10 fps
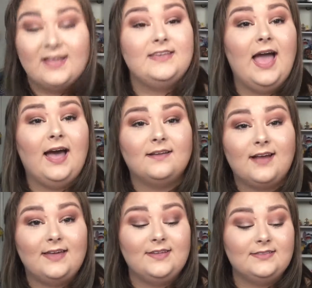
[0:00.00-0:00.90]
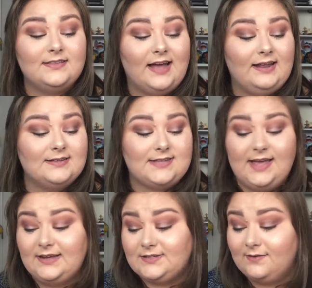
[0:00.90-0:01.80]
Yeah, I think that is
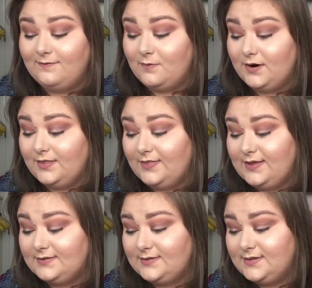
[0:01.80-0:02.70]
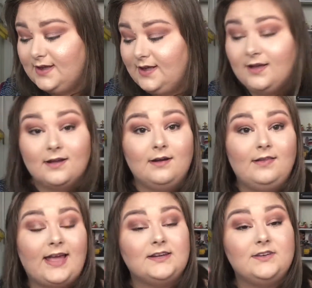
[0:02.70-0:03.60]
it for this
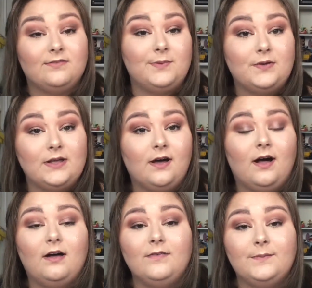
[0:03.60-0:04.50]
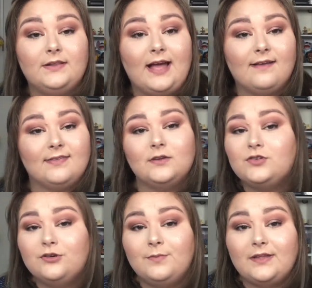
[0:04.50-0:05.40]
collective beauty haul from the last like
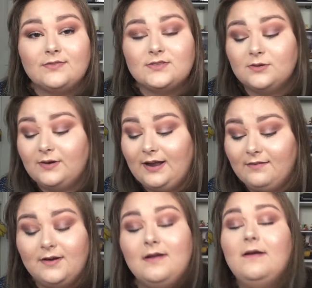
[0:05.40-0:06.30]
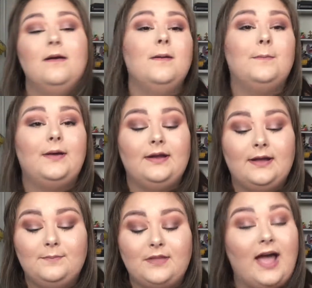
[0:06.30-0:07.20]
2 months or whatever. But
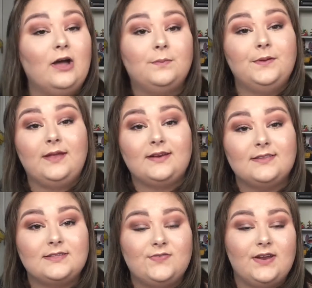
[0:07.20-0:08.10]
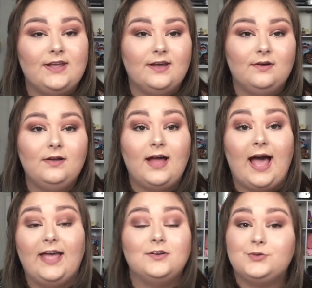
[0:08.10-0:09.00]
I hope you liked this video.
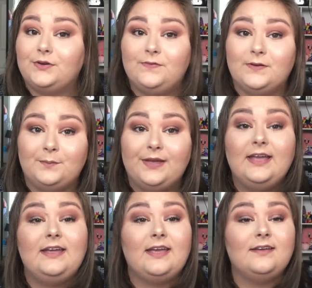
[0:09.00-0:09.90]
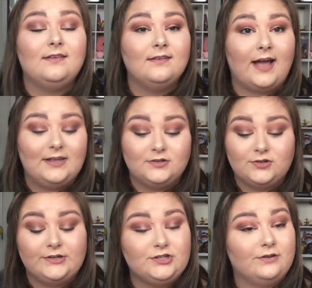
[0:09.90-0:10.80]
I enjoyed filming it and I
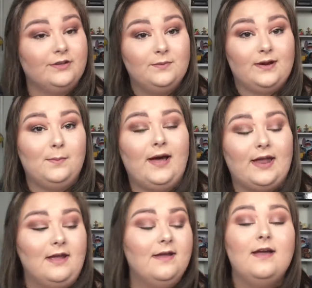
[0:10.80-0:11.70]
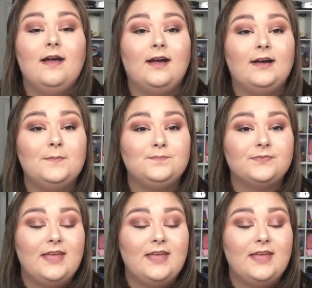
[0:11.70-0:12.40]
enjoyed showing you what I bought.